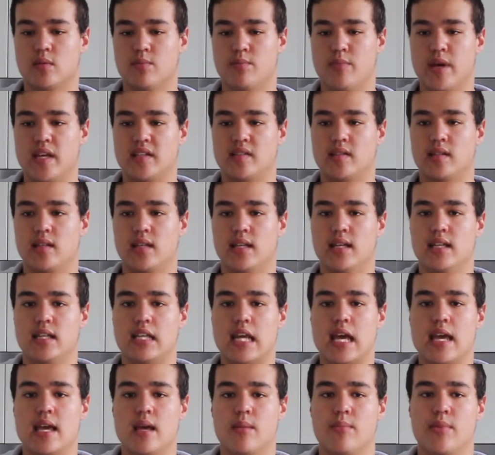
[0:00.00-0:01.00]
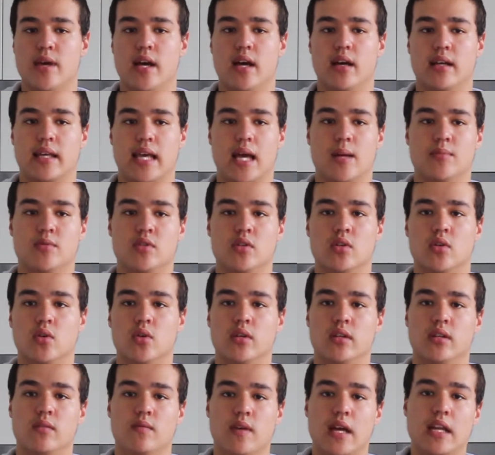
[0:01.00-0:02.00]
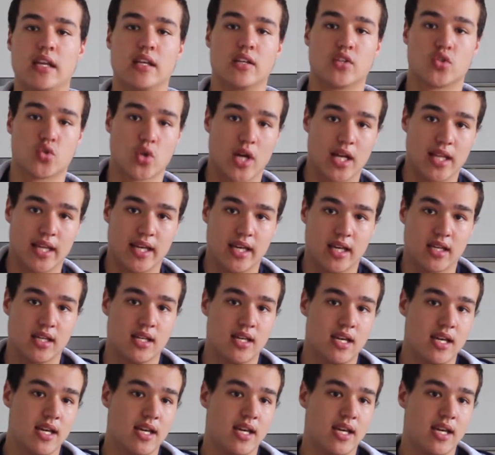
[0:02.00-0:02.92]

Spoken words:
basically a day about Captain Cook invading Australia